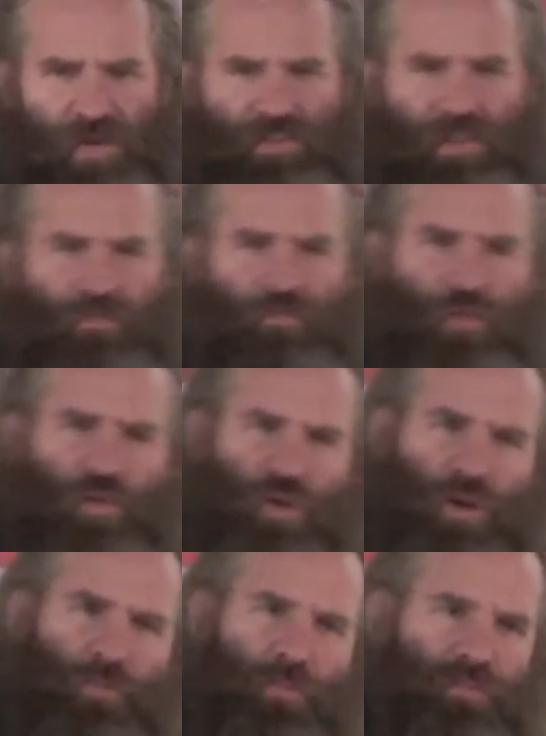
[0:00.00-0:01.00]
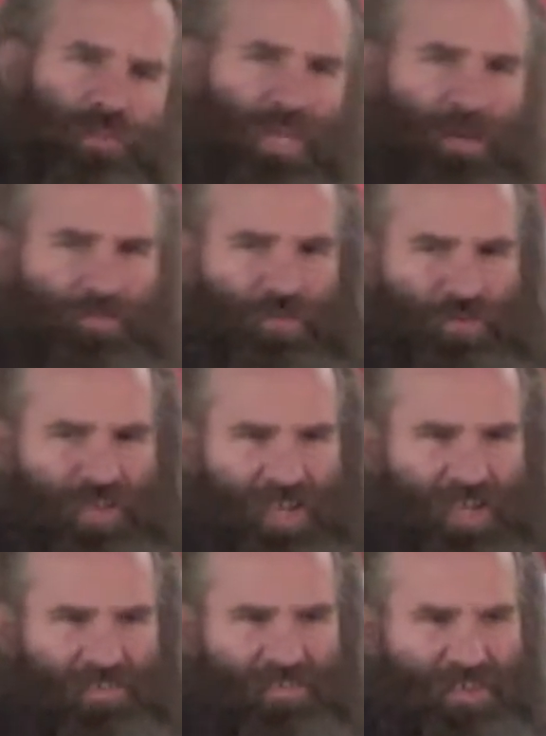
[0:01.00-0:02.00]
executive order, I'm
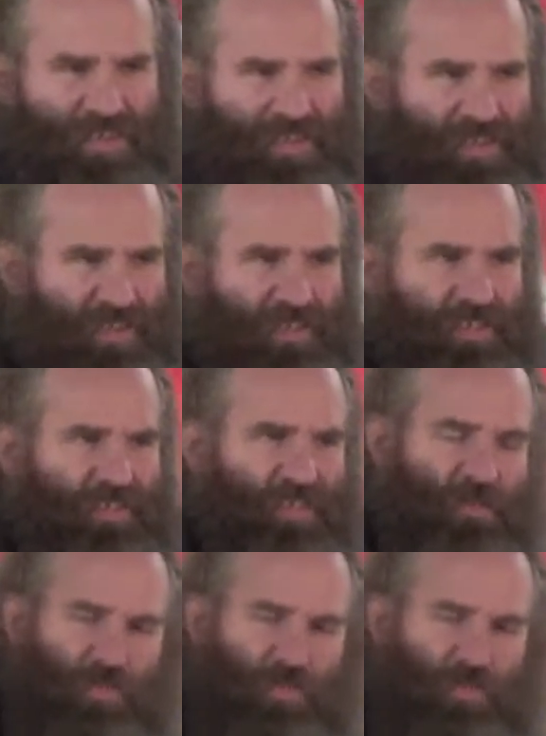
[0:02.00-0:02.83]
deputizing a